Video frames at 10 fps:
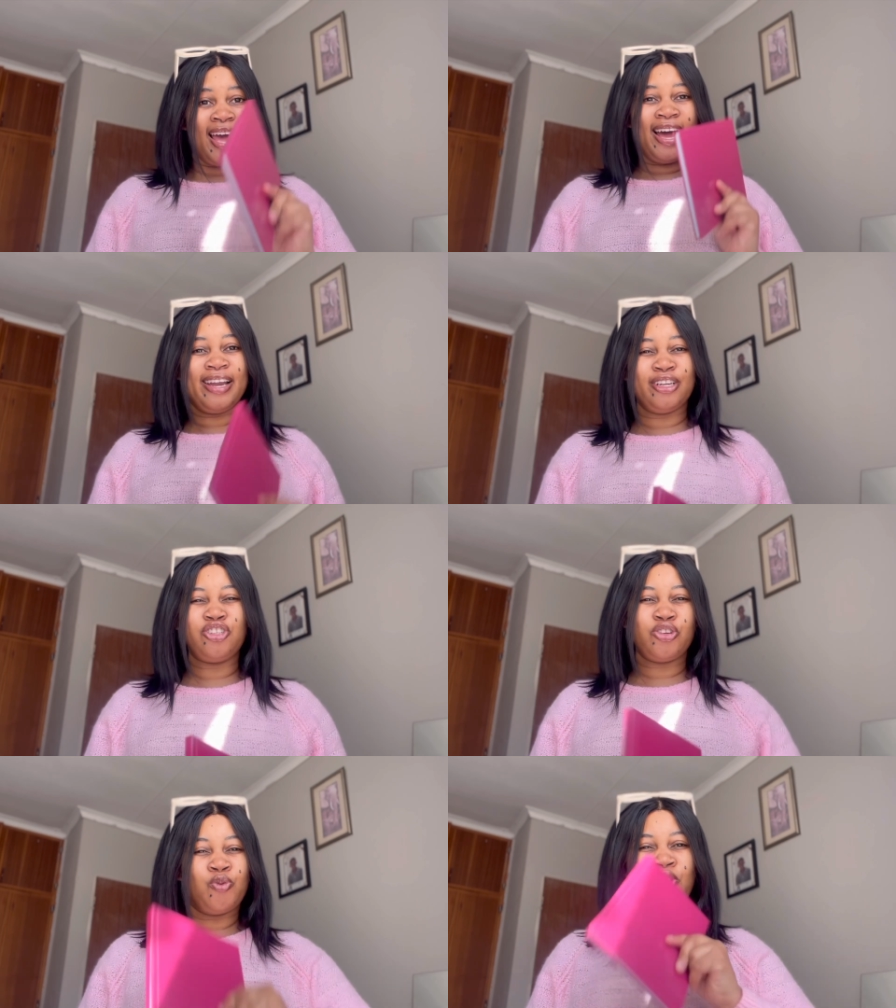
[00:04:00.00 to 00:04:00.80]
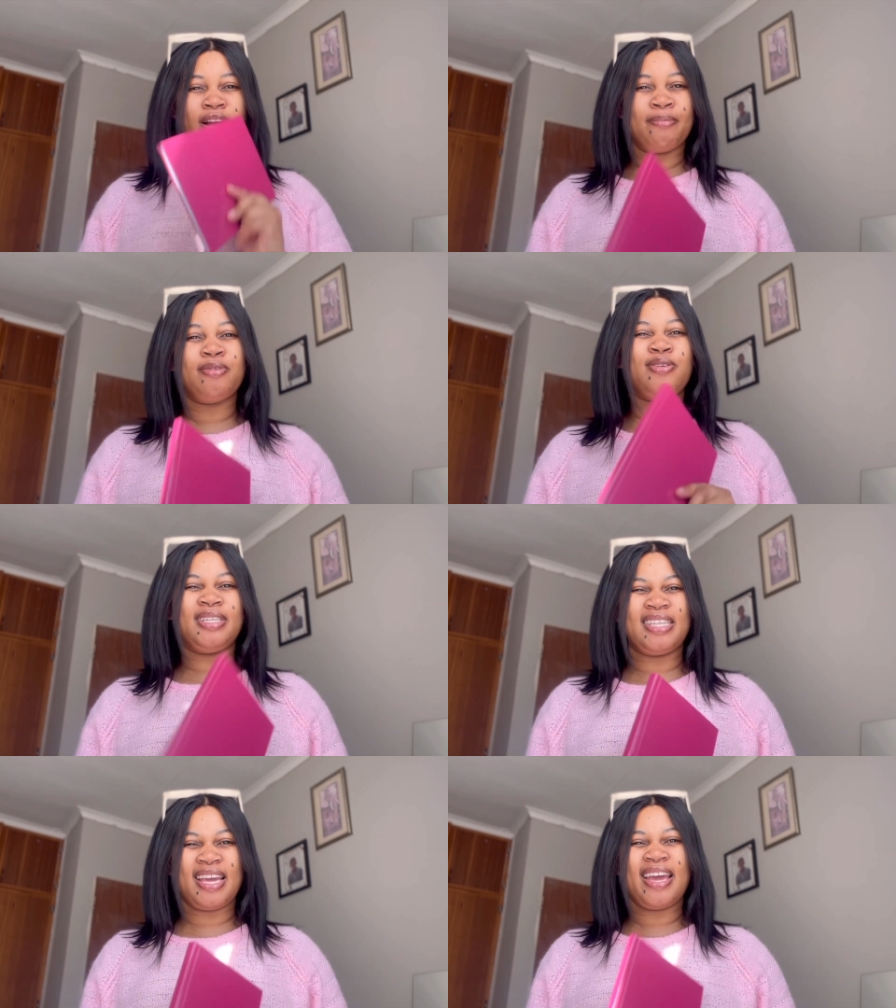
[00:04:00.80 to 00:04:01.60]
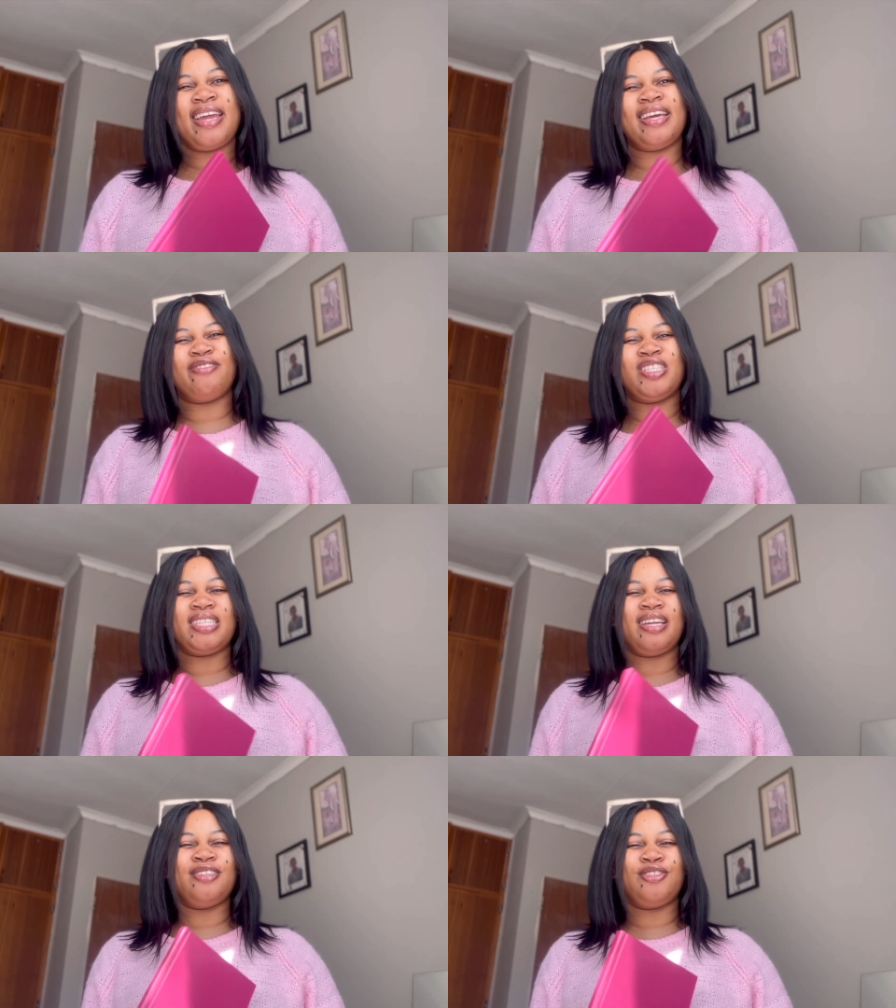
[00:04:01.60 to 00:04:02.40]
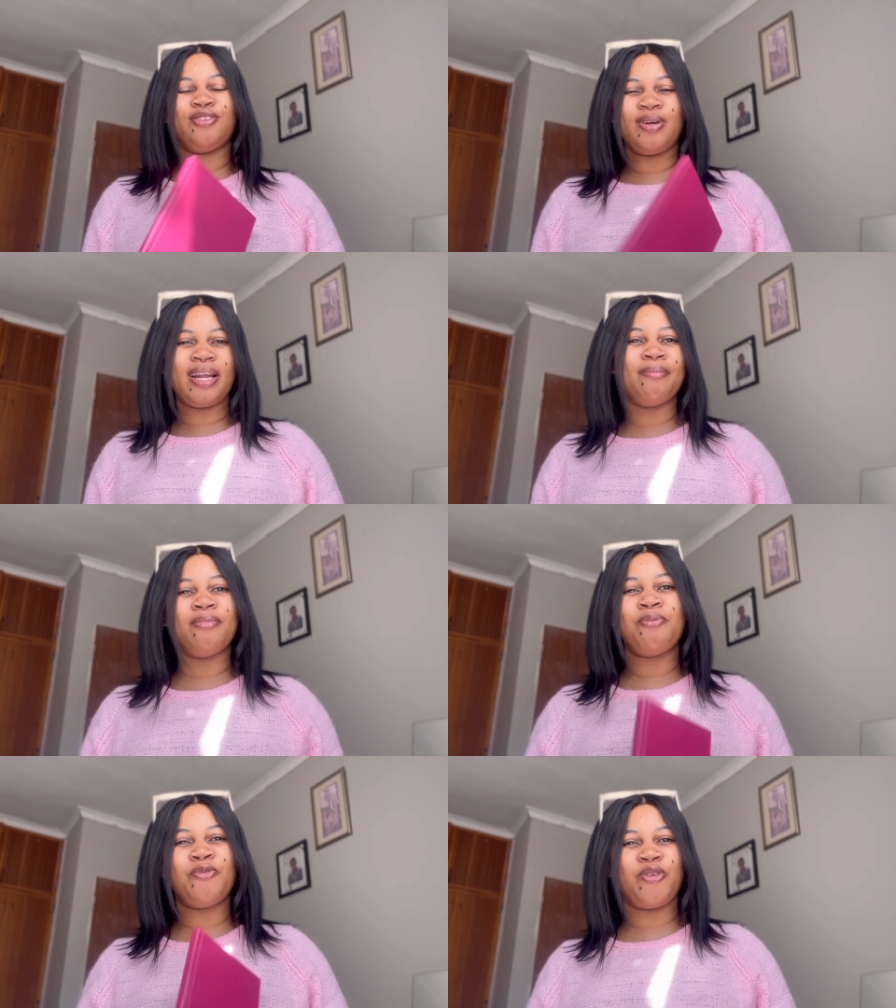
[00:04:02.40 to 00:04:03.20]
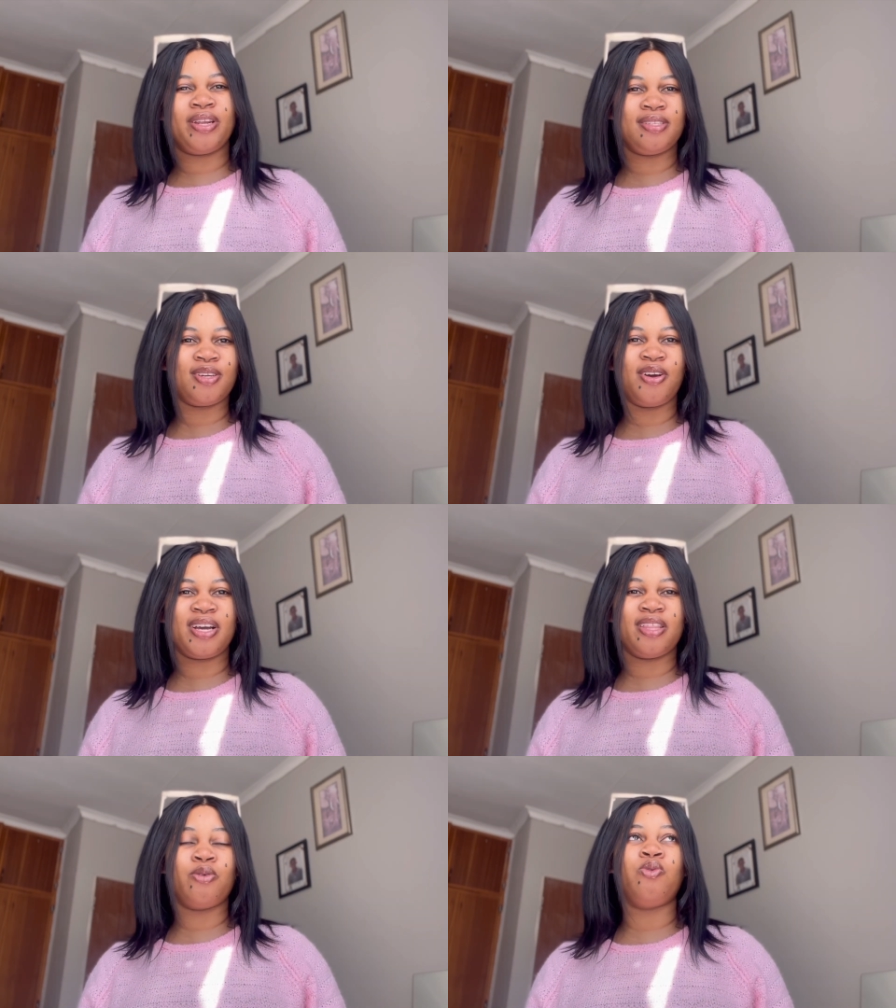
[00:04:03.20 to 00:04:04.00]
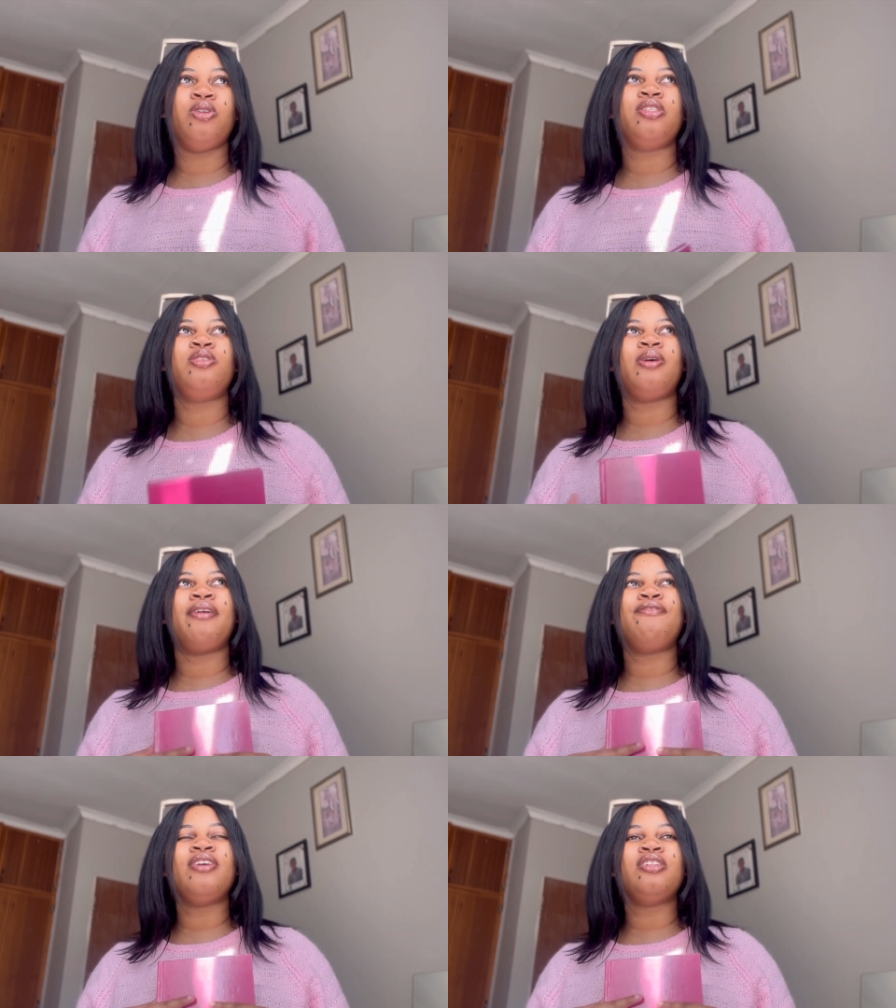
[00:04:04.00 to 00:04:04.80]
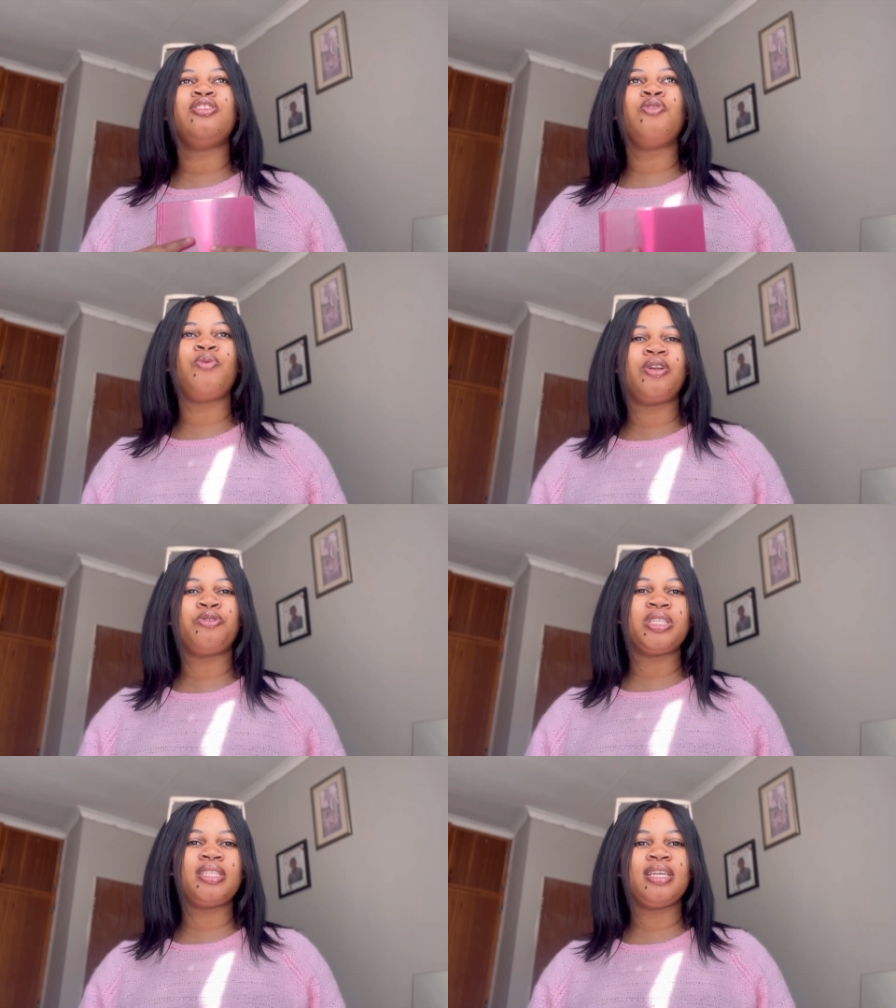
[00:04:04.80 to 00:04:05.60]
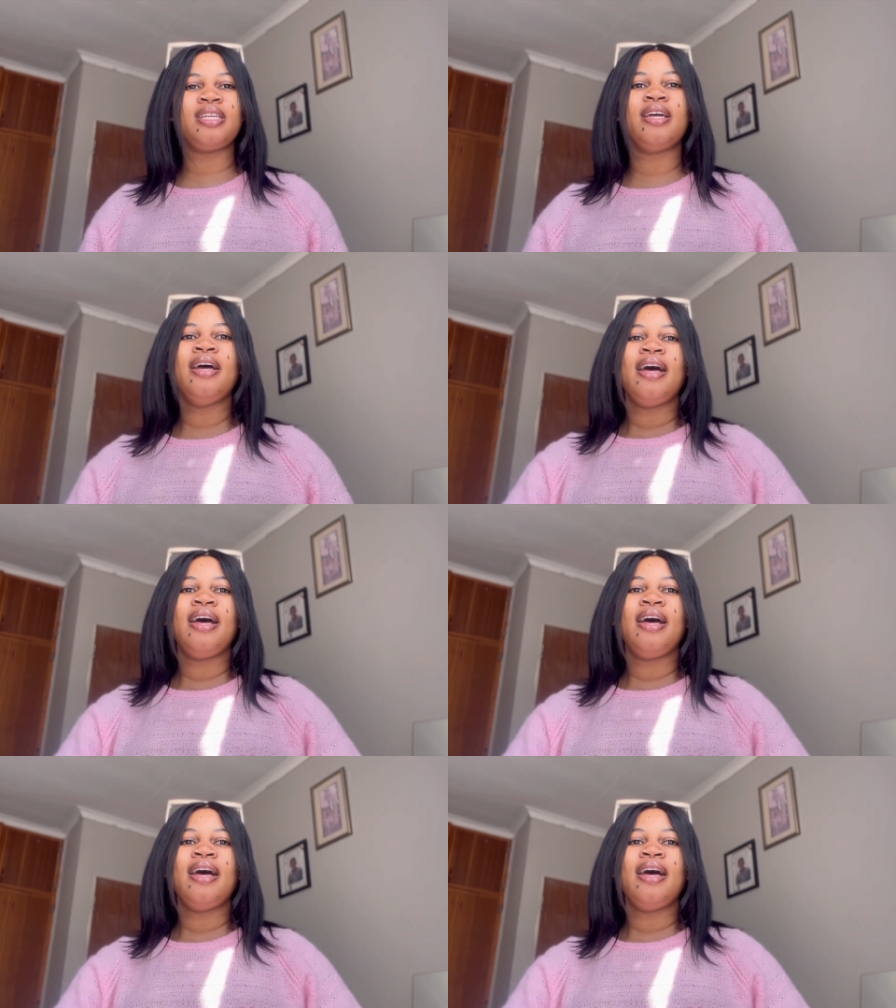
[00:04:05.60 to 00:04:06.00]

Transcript: i literally woke up today and i've decided you know what i'm, I'm ready to conquer the world so i feel so well rested